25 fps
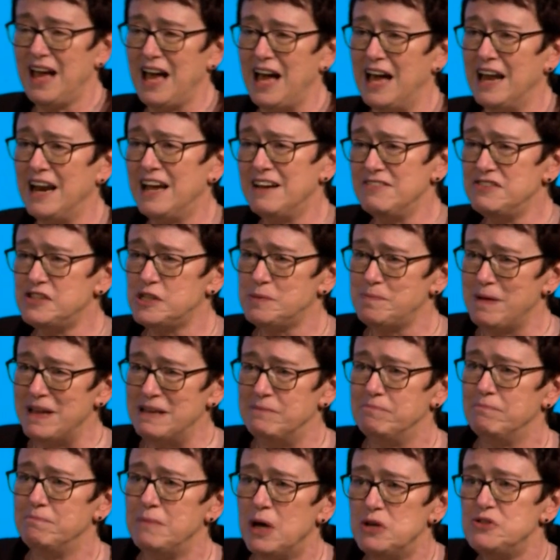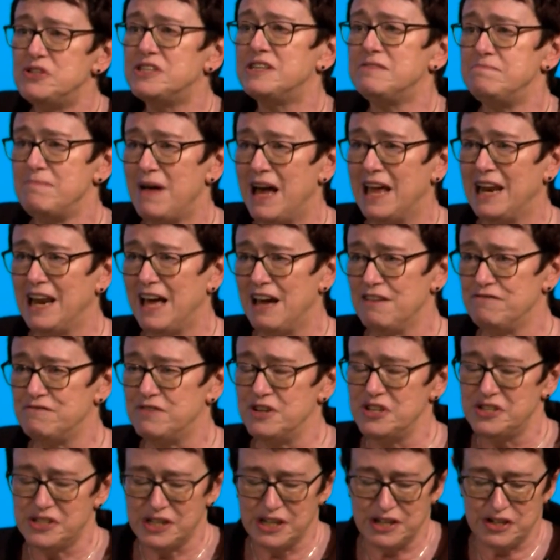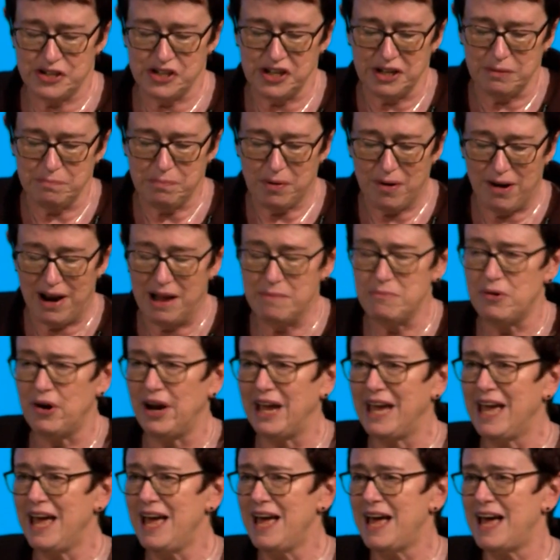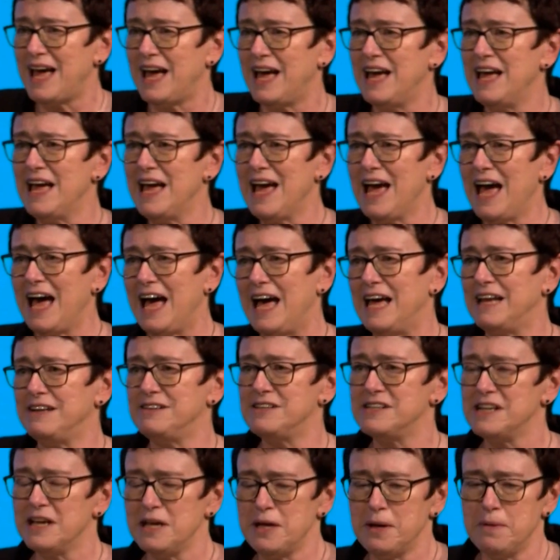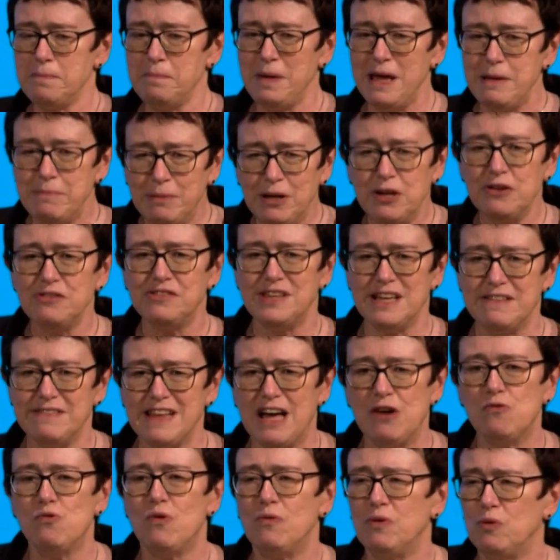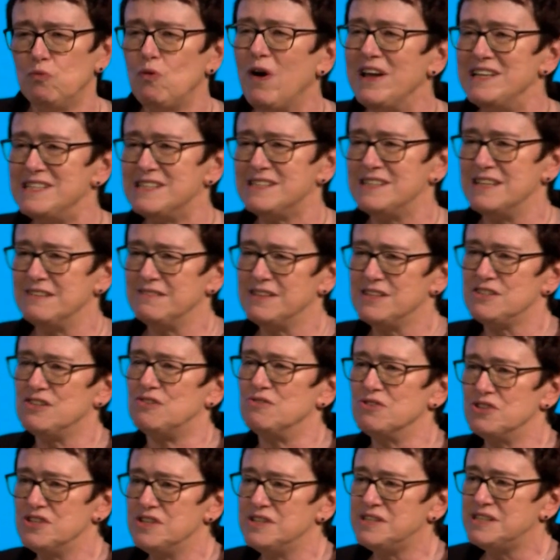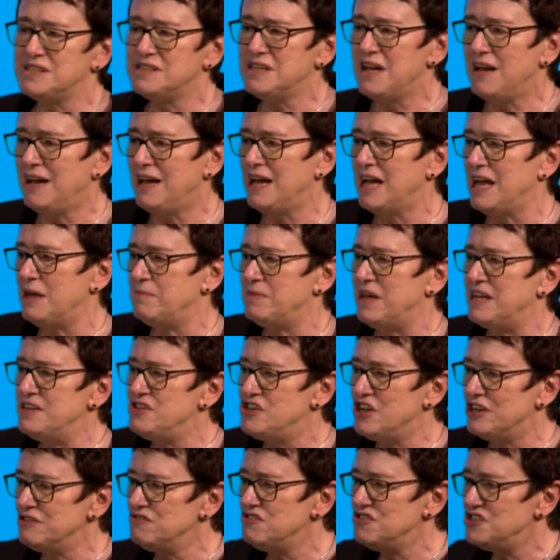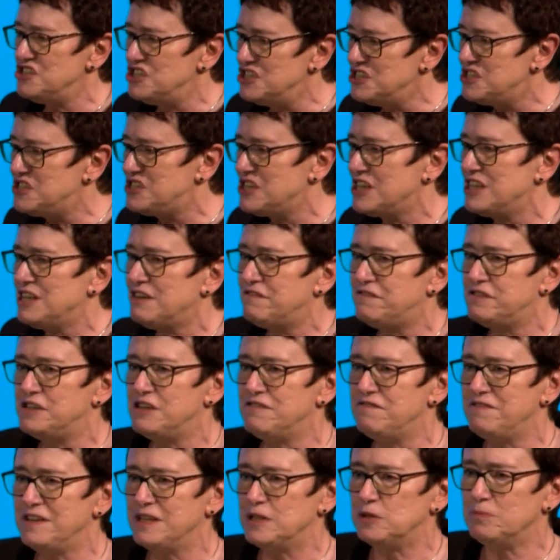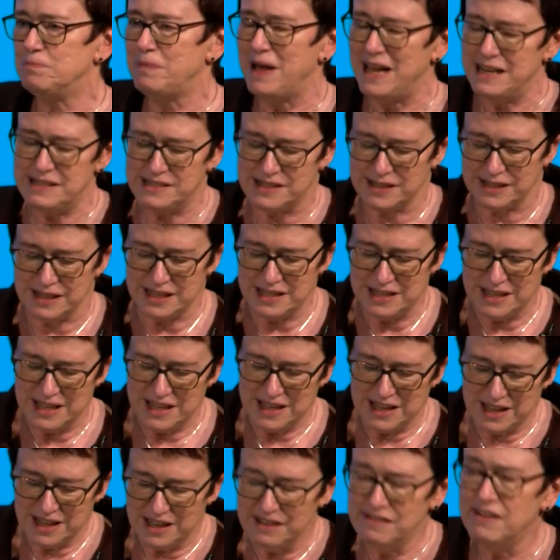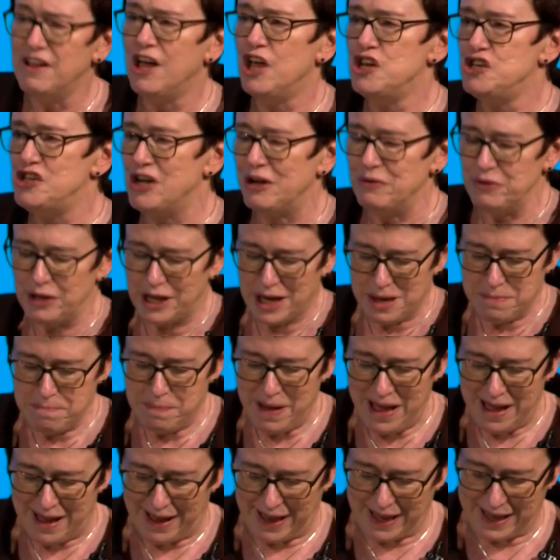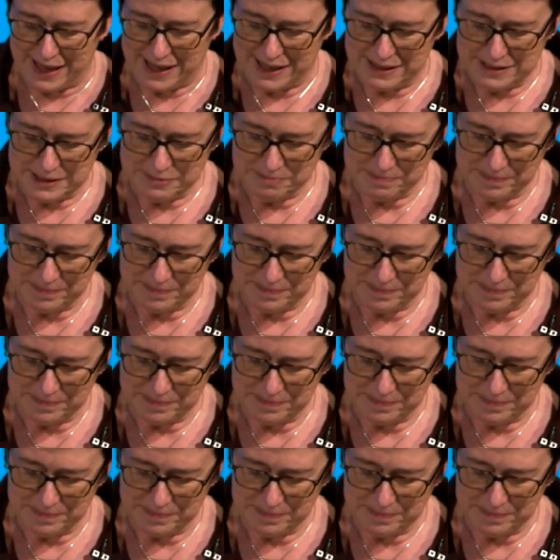And I've spent most of my life researching primary care, and people who think they're wasting the doctor's time and don't deserve to feel better don't go back.